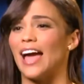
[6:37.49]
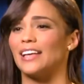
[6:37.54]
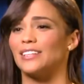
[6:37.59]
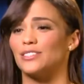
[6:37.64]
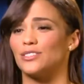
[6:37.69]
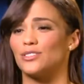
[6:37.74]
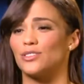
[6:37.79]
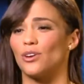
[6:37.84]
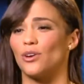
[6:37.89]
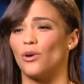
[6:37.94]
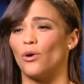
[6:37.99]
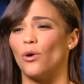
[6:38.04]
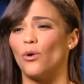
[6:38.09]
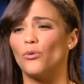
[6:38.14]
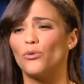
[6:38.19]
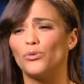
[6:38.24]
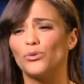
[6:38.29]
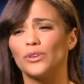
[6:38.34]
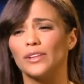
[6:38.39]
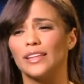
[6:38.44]
And so
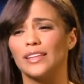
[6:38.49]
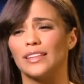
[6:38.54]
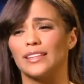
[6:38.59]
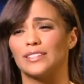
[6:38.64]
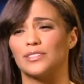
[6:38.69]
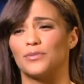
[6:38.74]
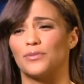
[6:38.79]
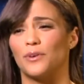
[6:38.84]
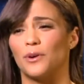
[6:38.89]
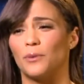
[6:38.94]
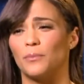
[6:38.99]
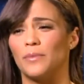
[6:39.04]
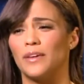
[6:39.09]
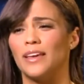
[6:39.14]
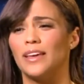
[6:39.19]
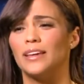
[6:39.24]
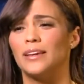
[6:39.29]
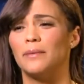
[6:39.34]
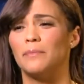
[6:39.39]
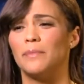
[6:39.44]
hopefully this film
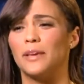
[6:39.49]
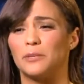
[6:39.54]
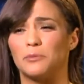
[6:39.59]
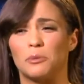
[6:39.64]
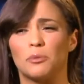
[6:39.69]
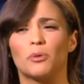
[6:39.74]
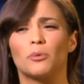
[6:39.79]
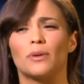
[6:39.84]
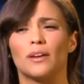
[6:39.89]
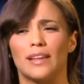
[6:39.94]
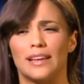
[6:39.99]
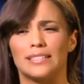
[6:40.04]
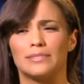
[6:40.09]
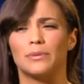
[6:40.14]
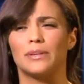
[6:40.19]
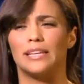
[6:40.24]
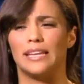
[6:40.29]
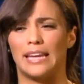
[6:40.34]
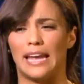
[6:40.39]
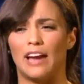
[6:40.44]
makes people
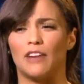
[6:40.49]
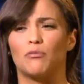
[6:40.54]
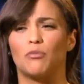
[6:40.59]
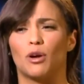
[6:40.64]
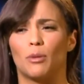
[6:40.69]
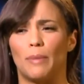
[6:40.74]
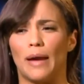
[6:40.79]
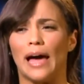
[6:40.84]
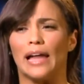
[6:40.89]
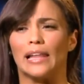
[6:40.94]
realize we need to have more